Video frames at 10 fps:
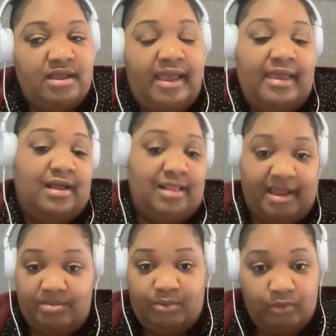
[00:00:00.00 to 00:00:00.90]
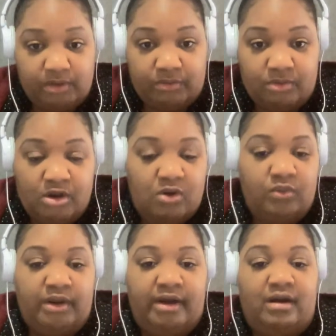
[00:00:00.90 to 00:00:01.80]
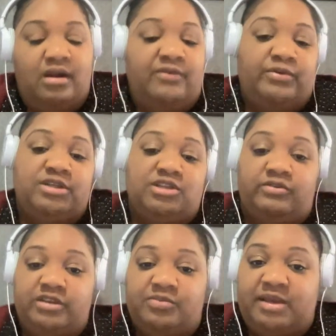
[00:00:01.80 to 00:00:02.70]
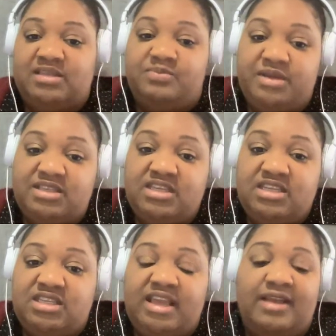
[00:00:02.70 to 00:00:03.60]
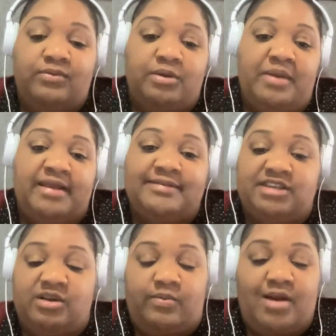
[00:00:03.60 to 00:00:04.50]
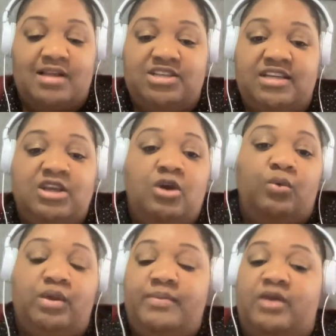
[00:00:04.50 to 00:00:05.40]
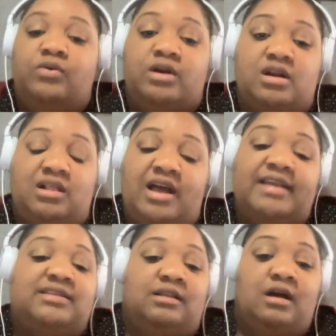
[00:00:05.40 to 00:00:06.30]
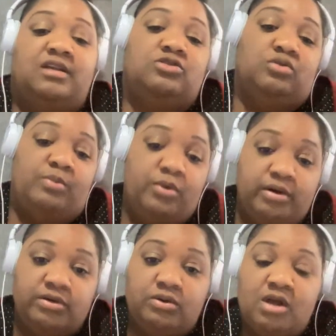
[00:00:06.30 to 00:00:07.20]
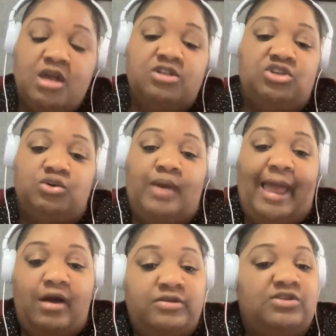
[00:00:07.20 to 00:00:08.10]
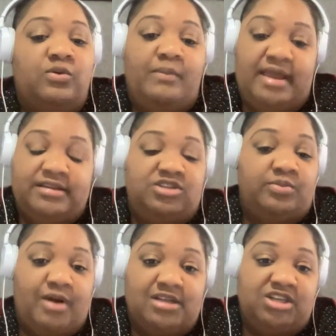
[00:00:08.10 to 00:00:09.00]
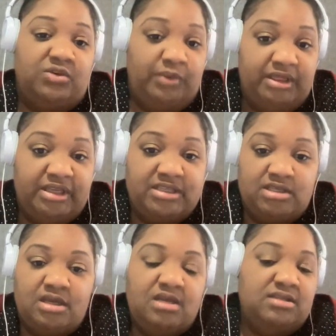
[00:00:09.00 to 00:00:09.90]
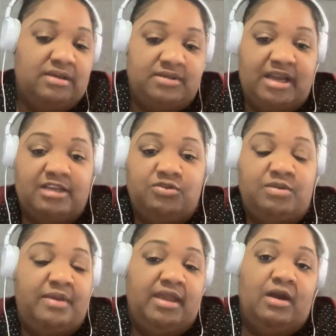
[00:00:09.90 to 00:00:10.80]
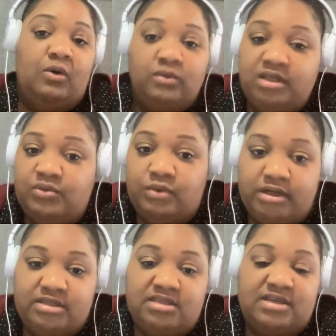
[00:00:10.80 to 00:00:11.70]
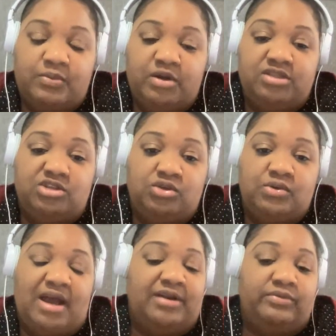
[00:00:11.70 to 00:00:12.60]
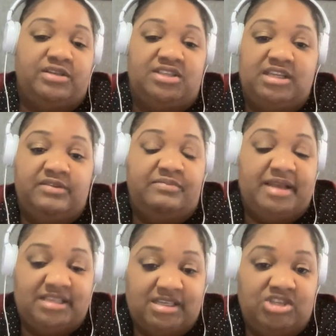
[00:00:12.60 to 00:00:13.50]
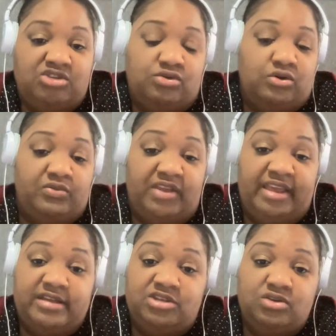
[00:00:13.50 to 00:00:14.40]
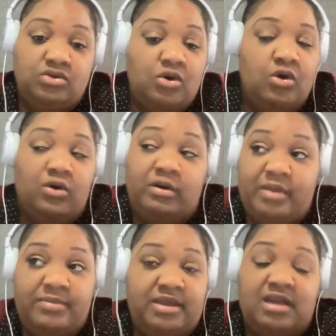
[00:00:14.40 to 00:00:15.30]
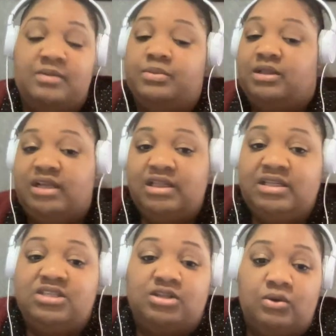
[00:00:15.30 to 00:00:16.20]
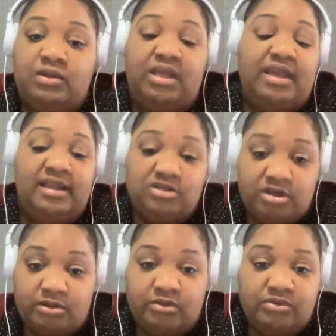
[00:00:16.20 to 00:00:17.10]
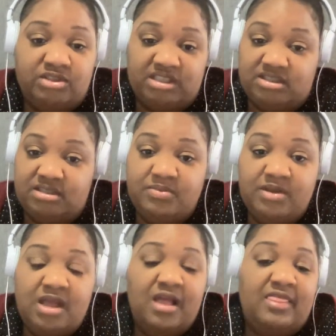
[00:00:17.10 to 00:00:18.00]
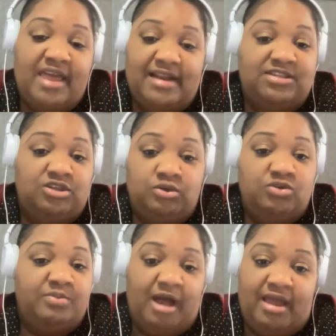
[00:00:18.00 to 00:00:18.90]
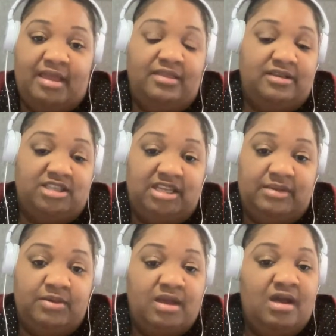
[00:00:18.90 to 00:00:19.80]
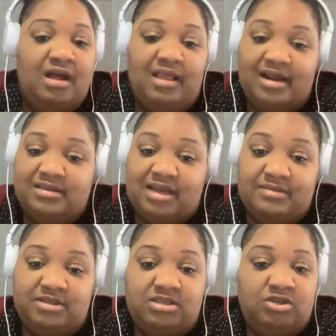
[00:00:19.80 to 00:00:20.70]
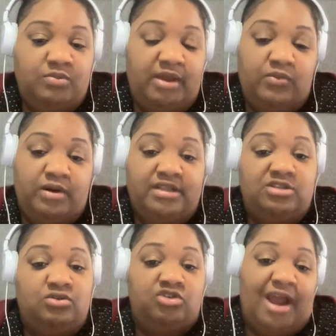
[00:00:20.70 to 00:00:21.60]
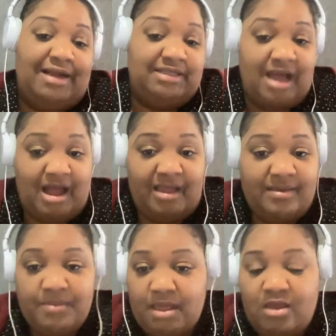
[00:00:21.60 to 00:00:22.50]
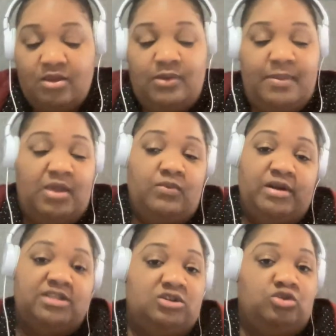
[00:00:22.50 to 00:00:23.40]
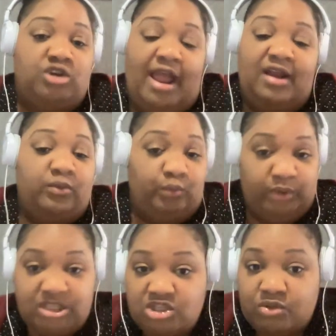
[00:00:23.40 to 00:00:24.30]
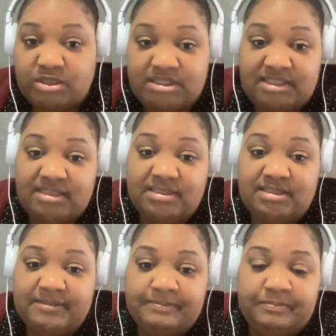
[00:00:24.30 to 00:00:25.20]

a client portal where if we're a service-based business and we're managing a project, we may want our client to log into a portal to also manage the project with us. Sometimes we may only want someone to kind of receive messages or notifications, or maybe a completely solely internal system that is used by the team. A lot of times you may want it to track time, you may want it to track resources.